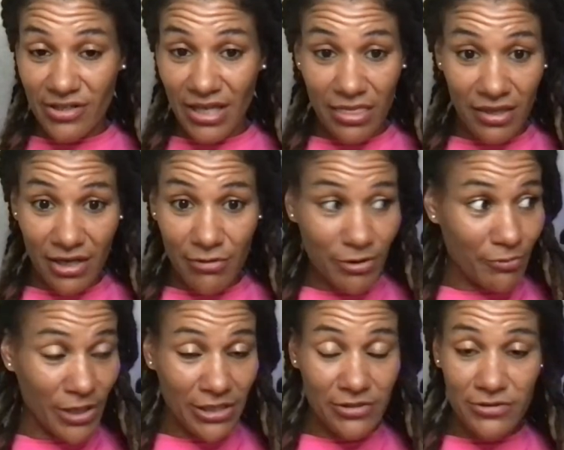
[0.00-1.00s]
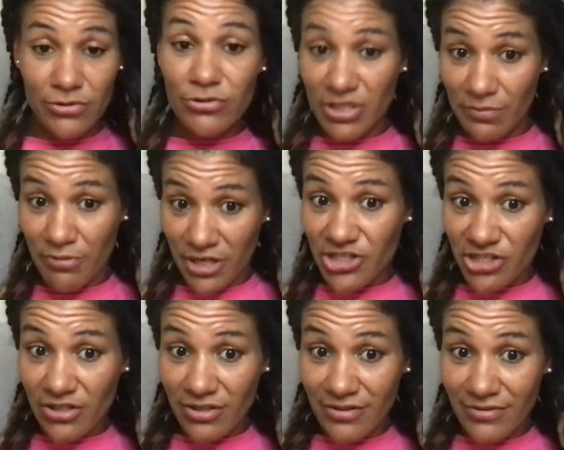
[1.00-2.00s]
I think we went to
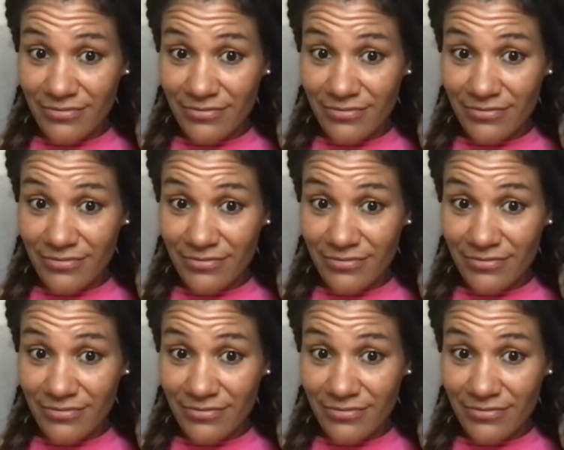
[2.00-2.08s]
depression.